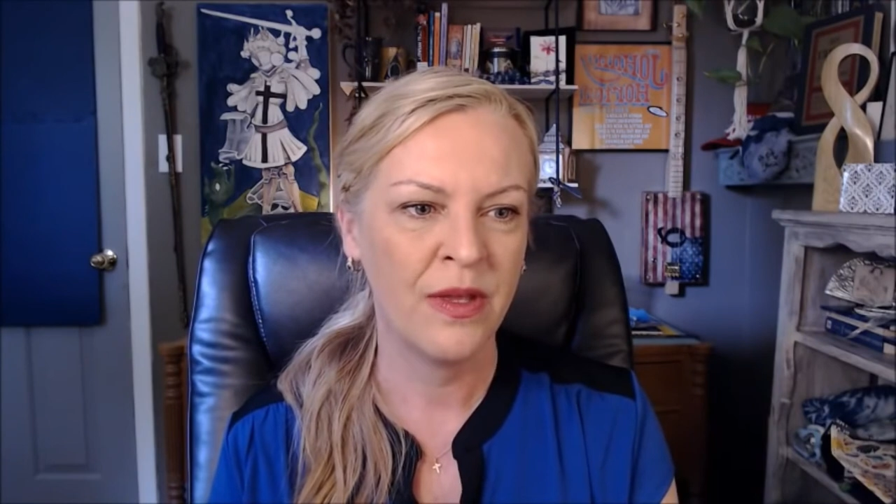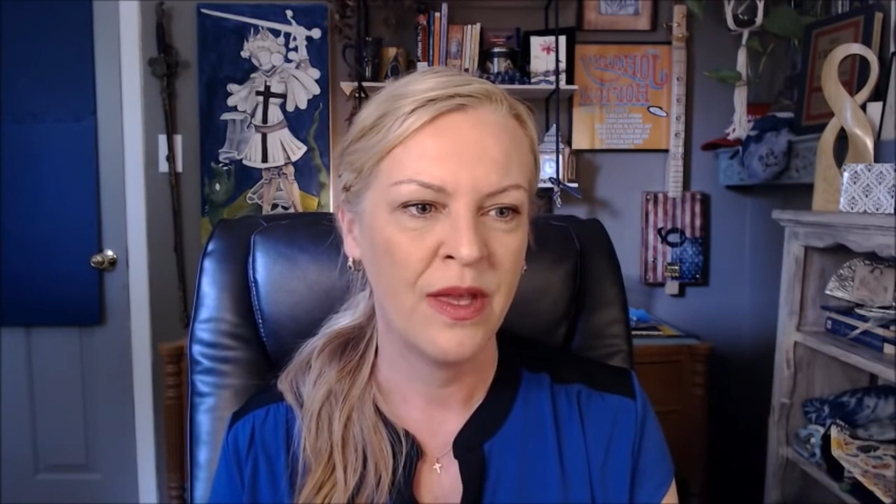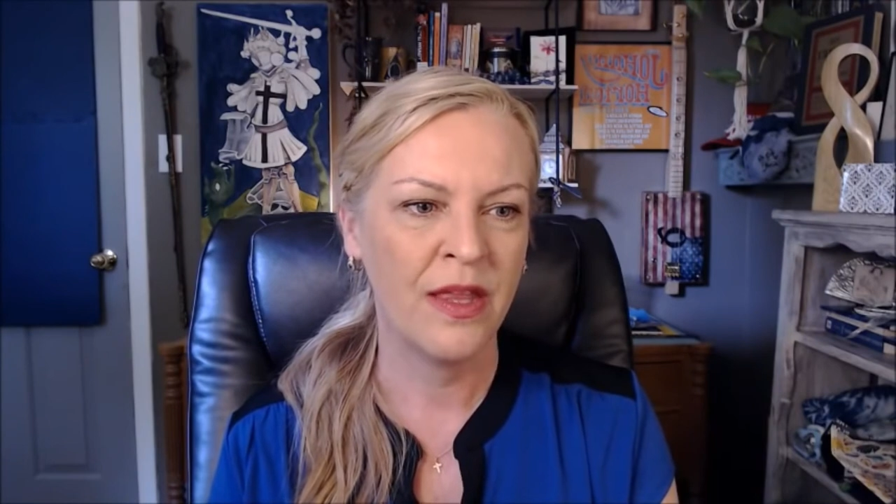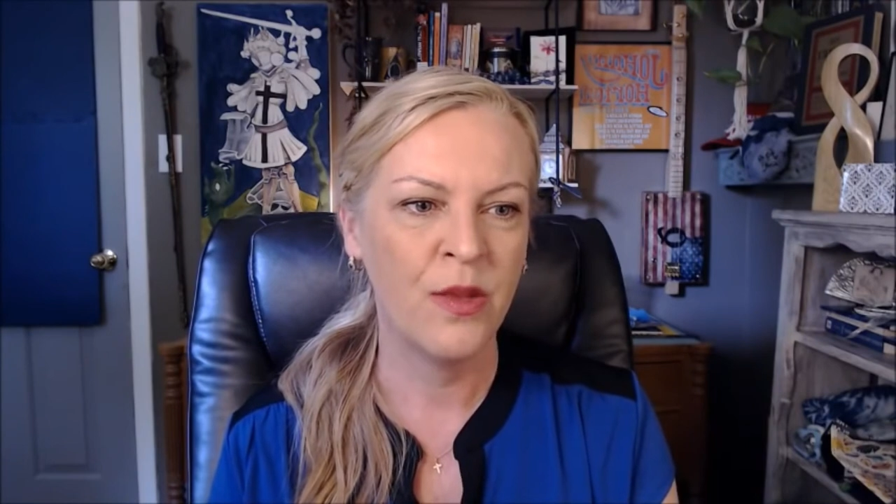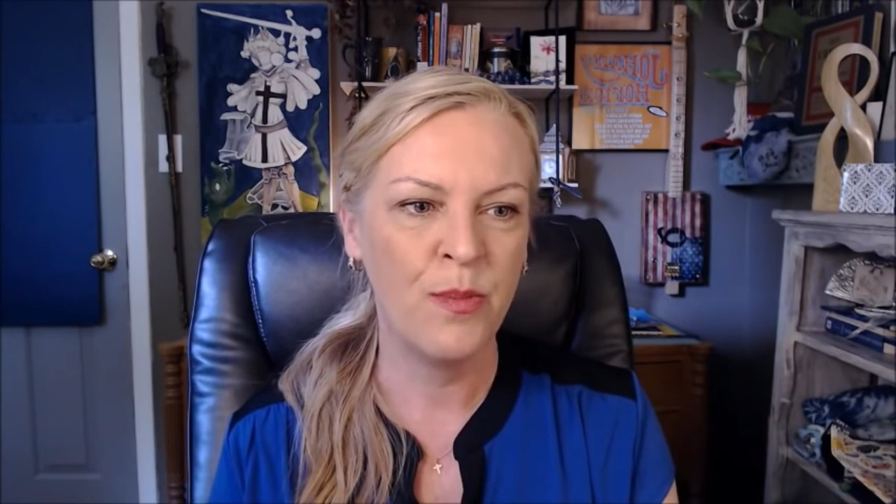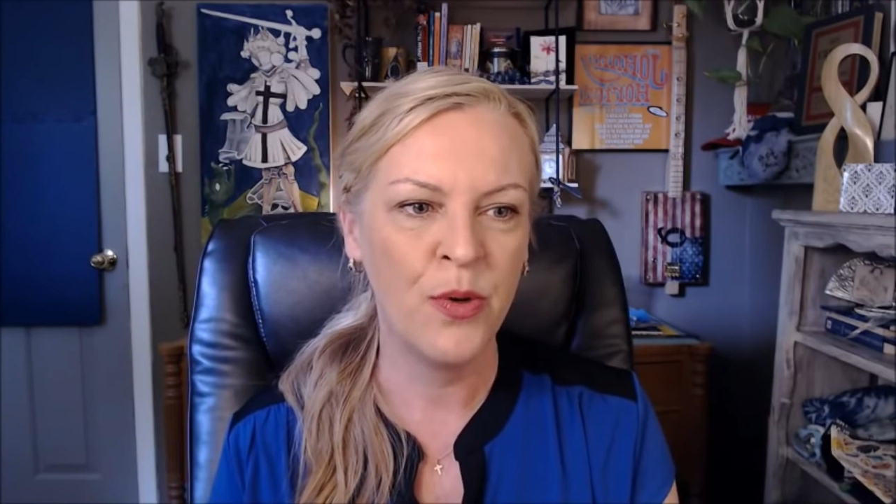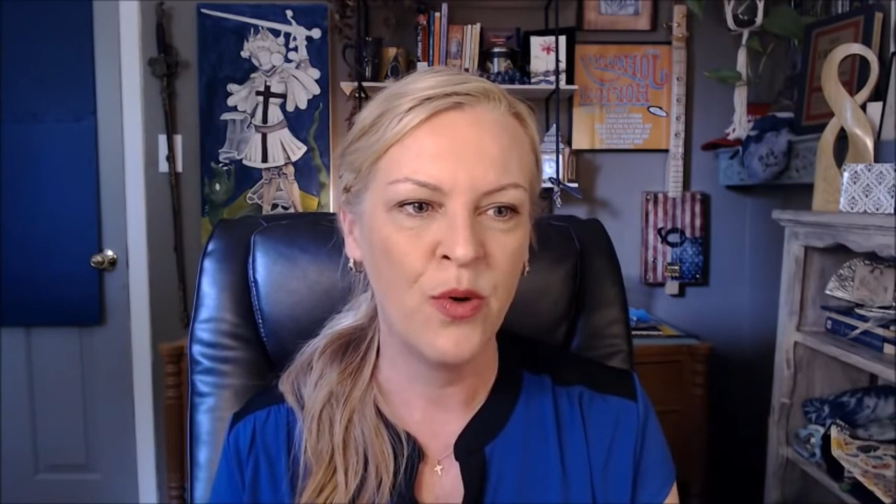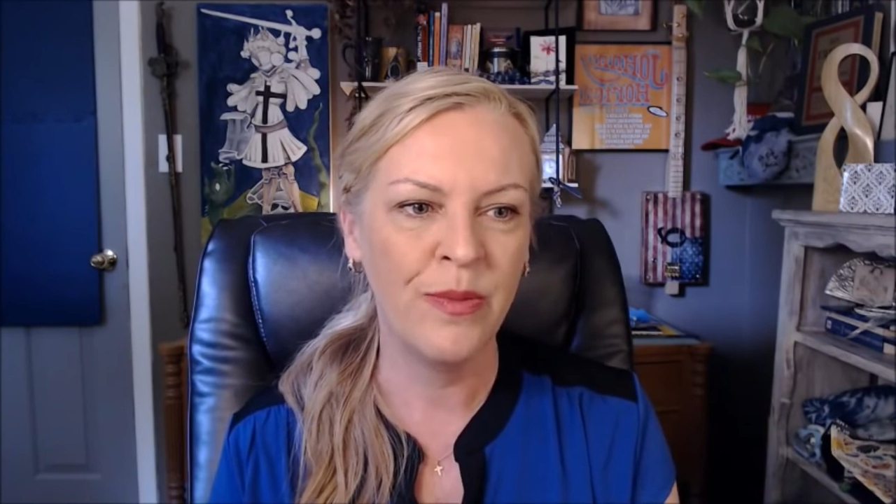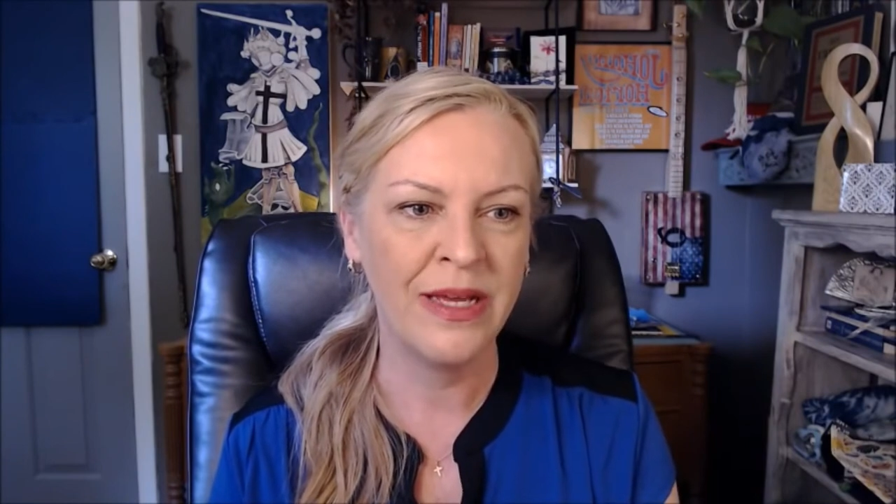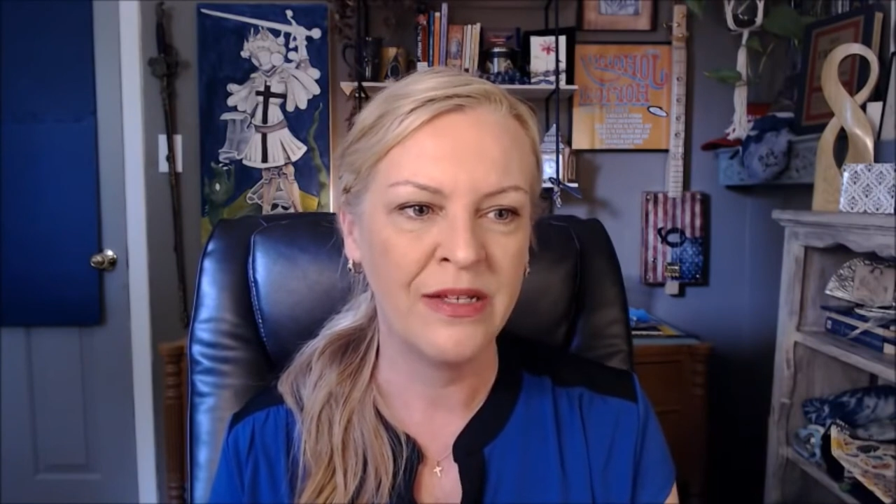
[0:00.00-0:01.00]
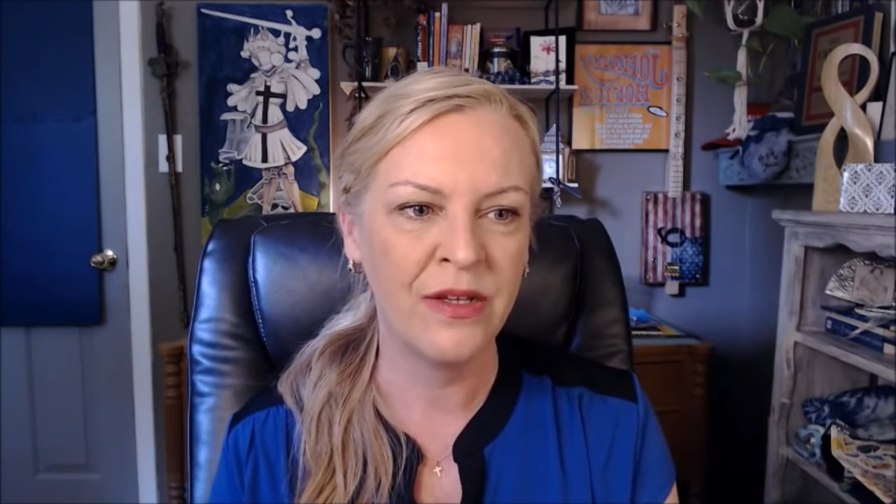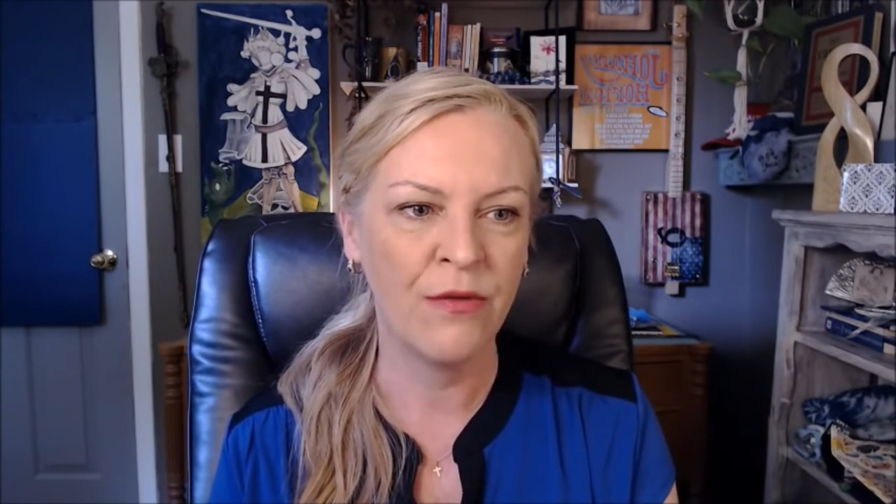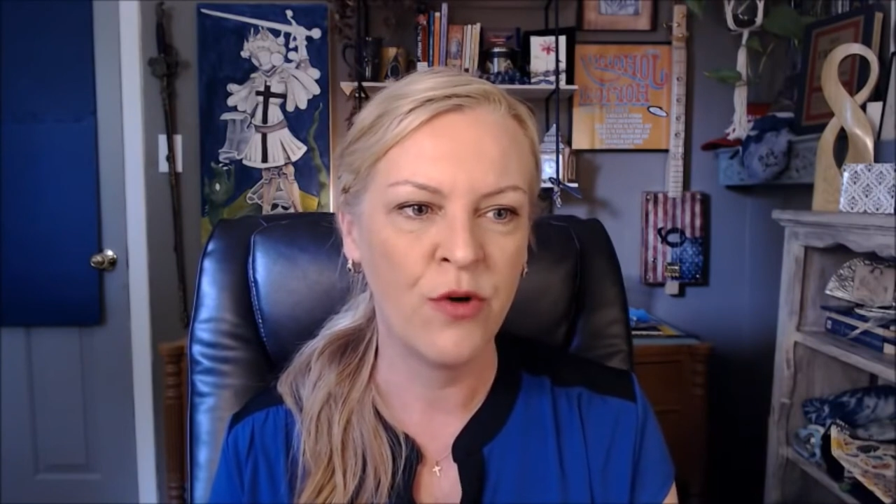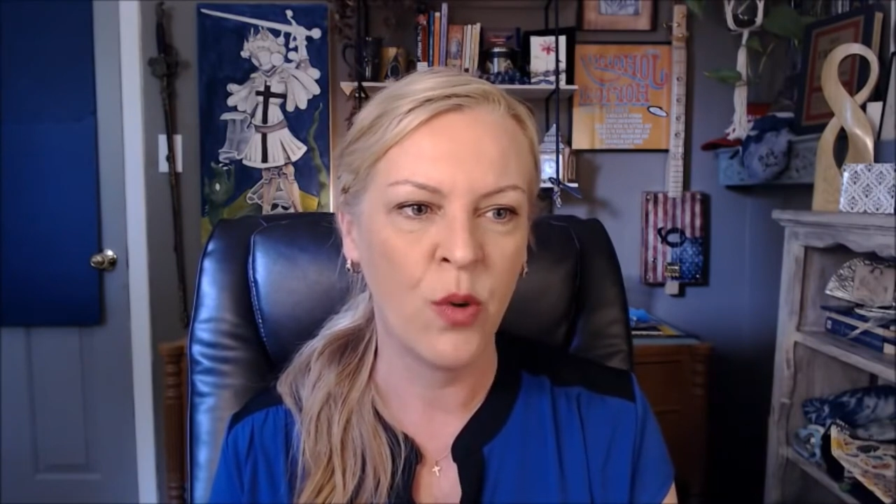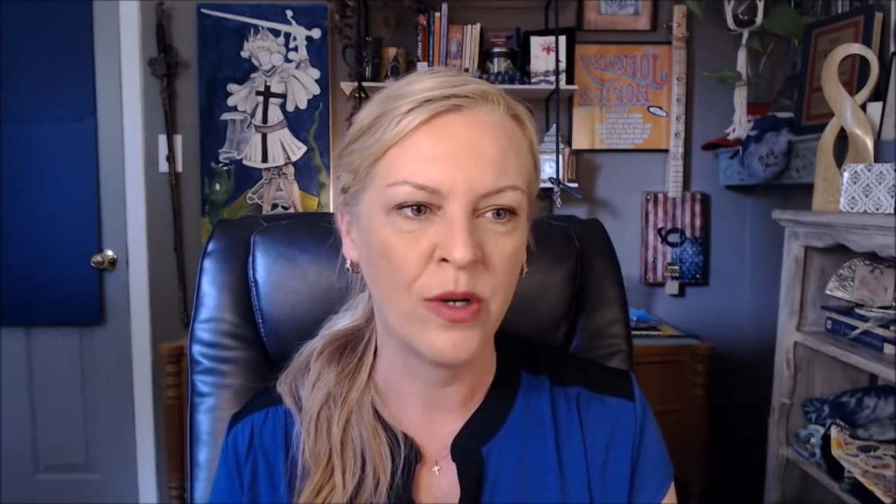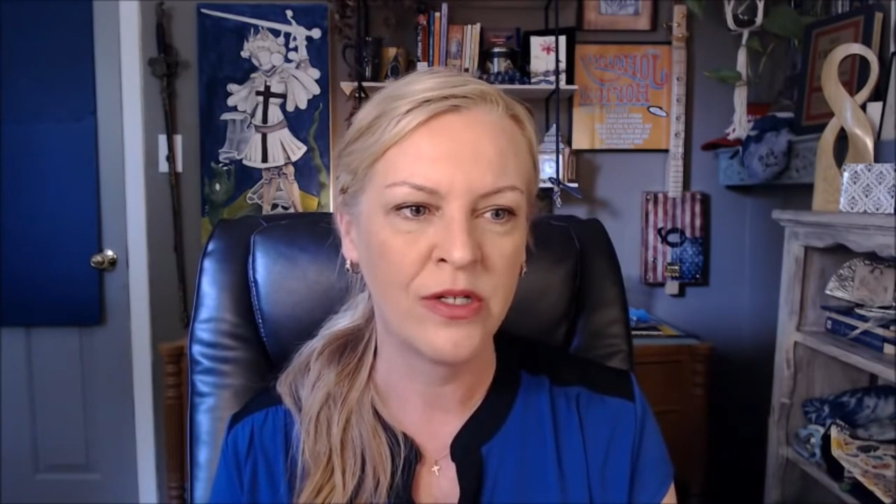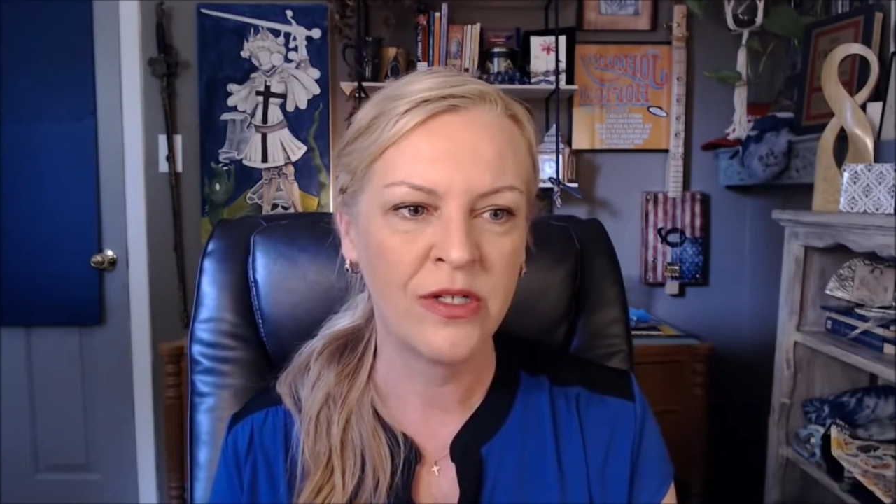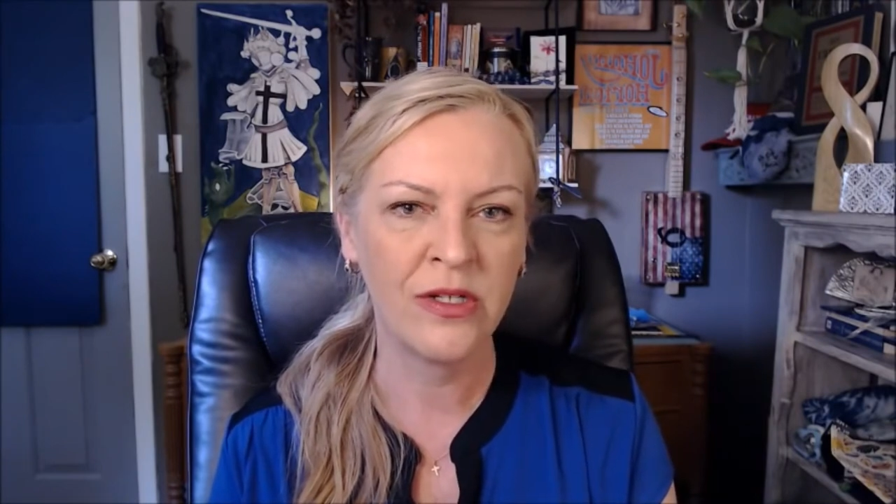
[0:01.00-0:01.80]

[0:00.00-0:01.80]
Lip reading: And the boom is, of course,